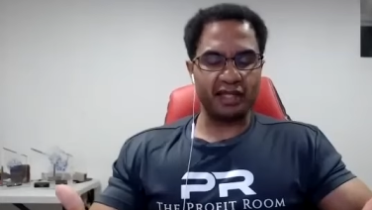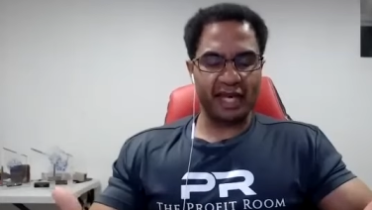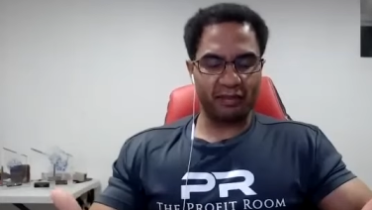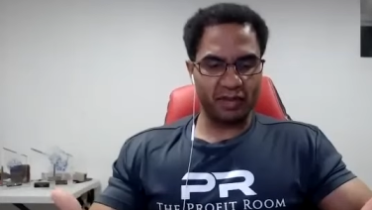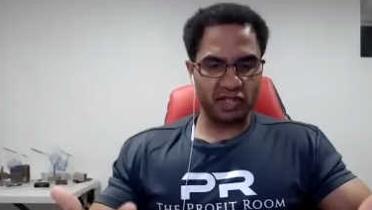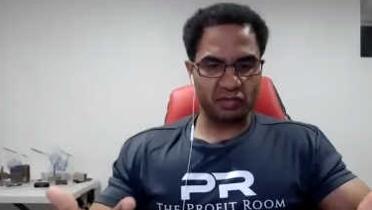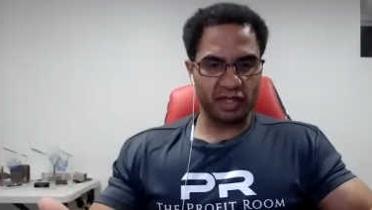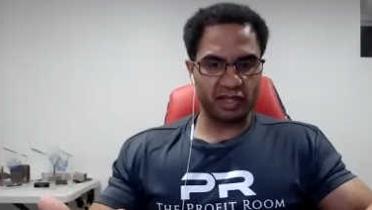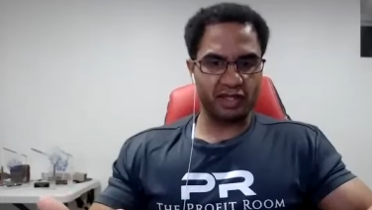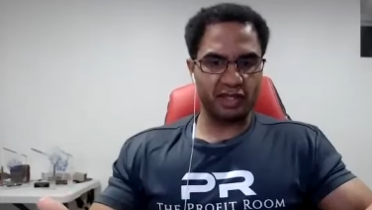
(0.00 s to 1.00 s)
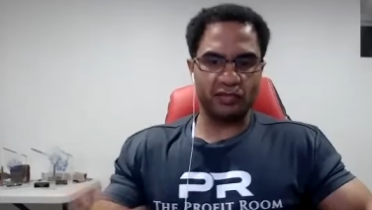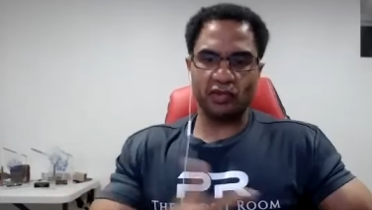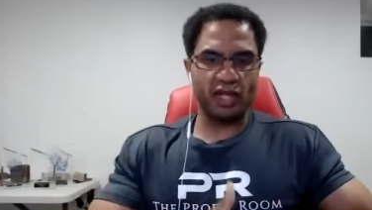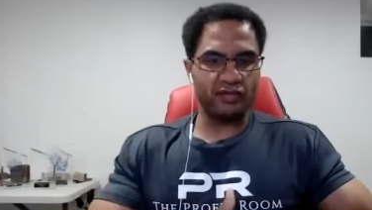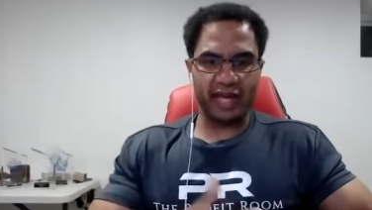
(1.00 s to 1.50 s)
make that much money
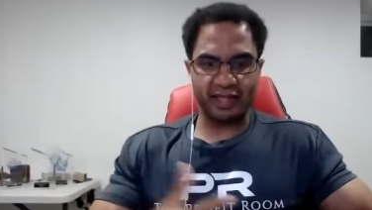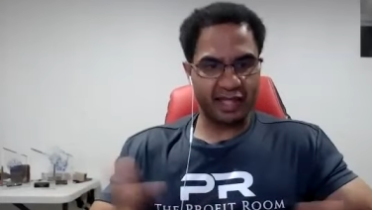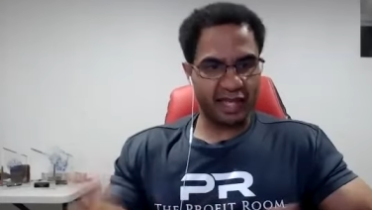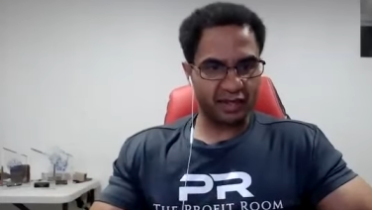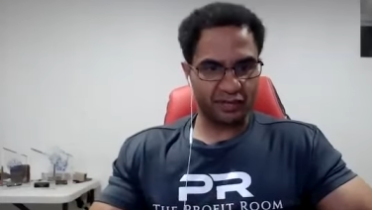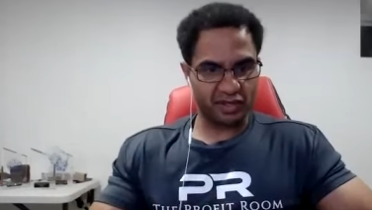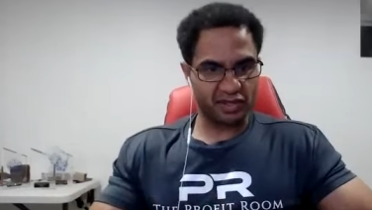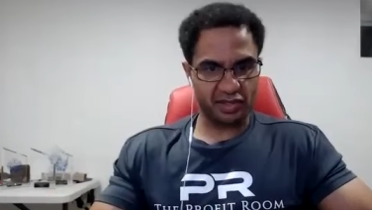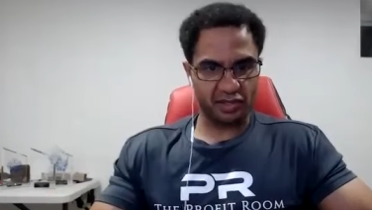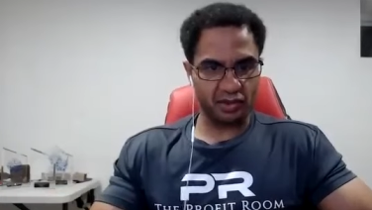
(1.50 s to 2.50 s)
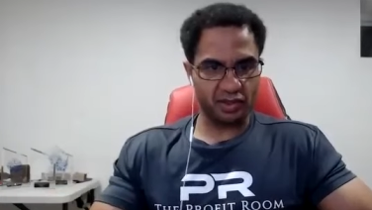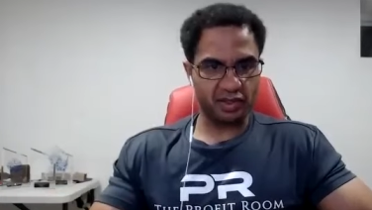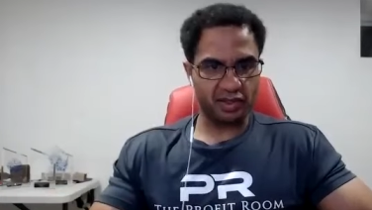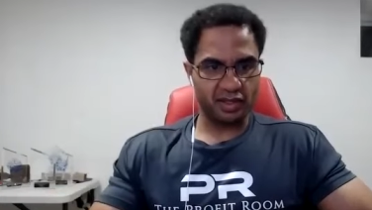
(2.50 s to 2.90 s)
if you never had the confidence to do it.